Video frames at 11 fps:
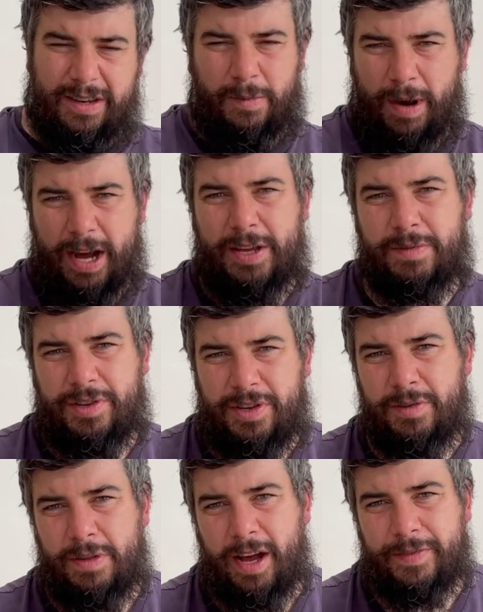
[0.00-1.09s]
know why you would
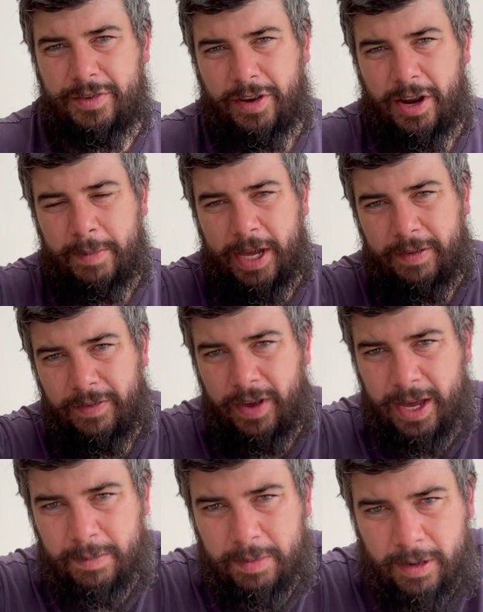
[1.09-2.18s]
do that if you're trying to make a
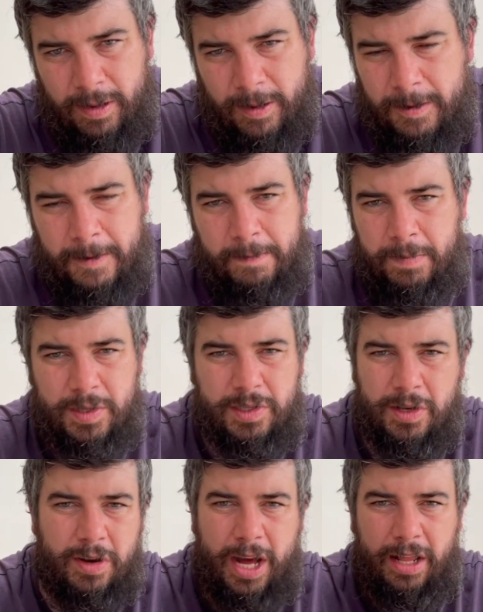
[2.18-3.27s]
fake, but the
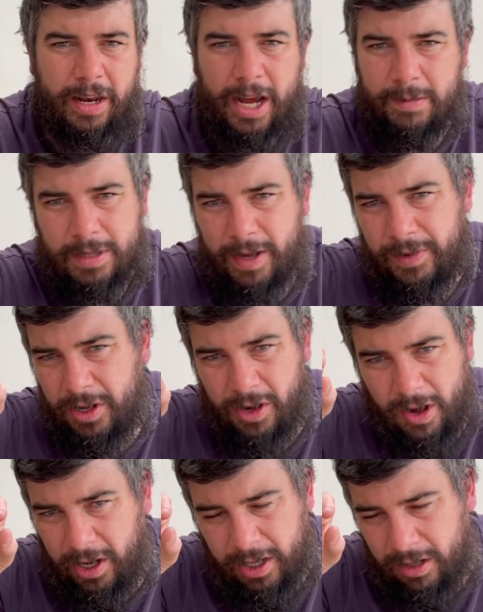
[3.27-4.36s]
Stone Island items haven't
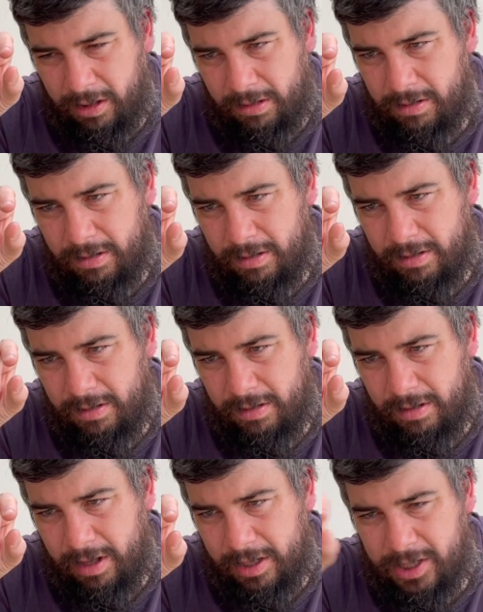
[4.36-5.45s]
got a little
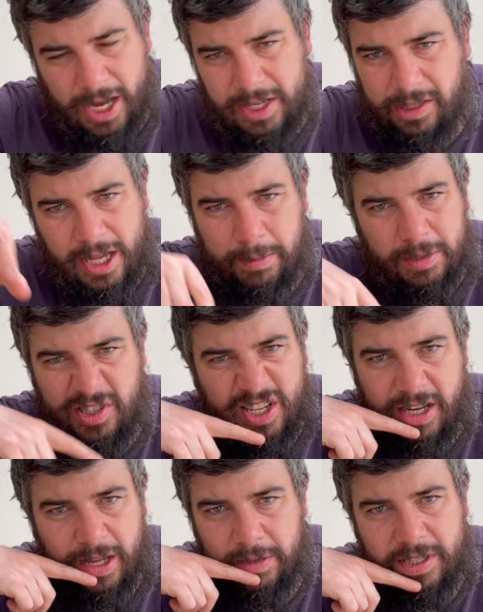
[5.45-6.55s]
size label
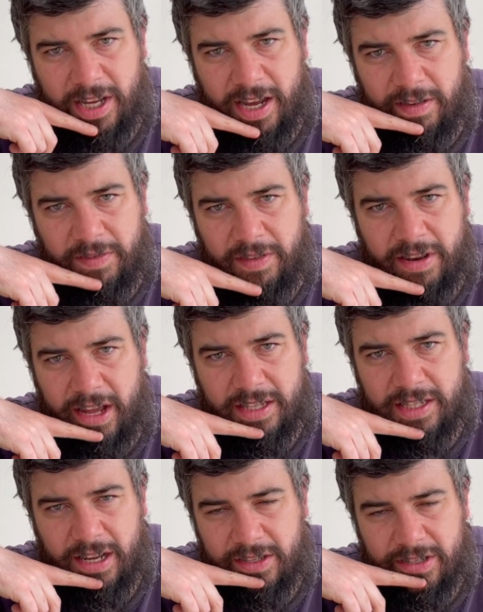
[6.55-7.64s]
sticking out the side of the neck
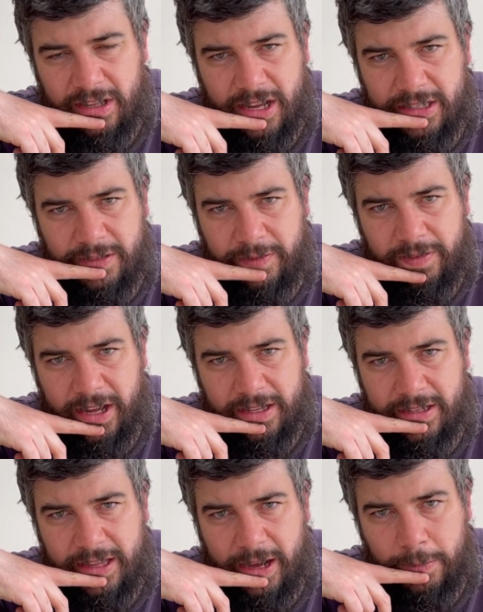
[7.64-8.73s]
tag, so
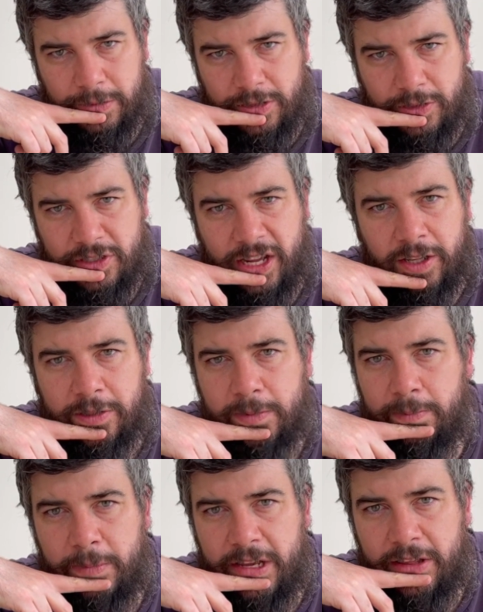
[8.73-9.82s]
that would just tell
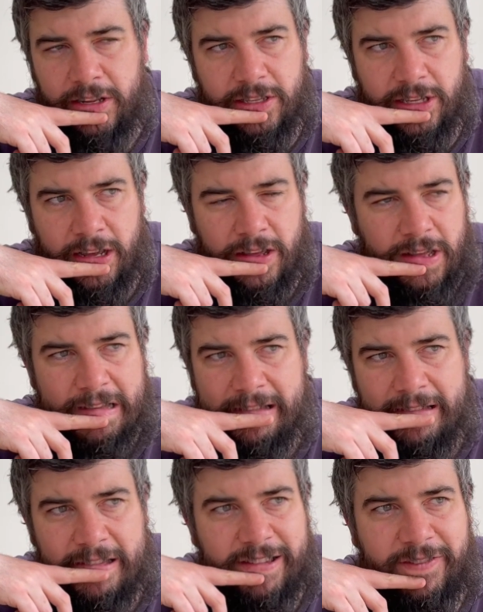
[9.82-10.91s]
me that it's
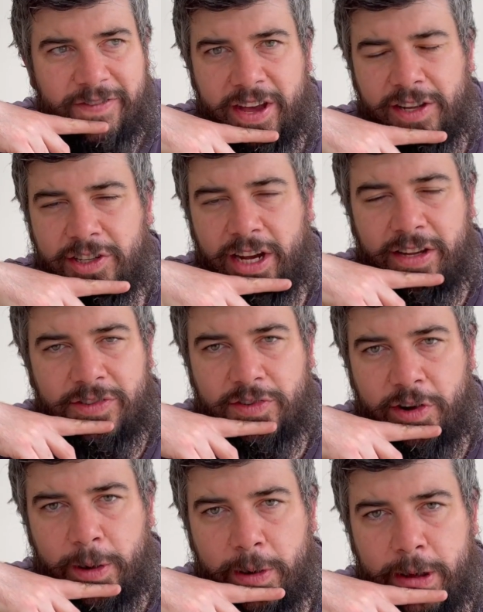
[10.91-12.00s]
a fake jacket
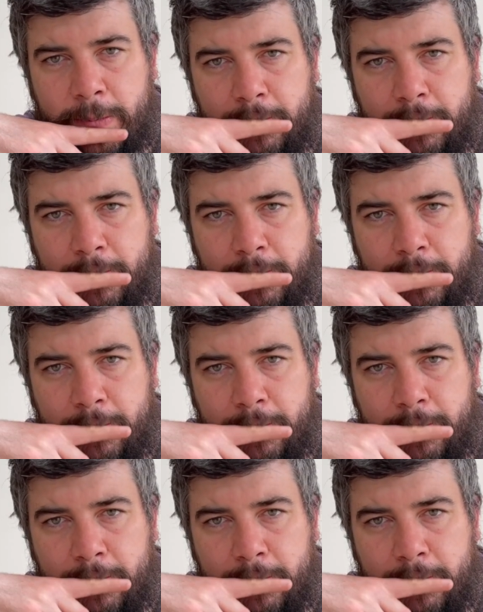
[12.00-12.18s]
straight away.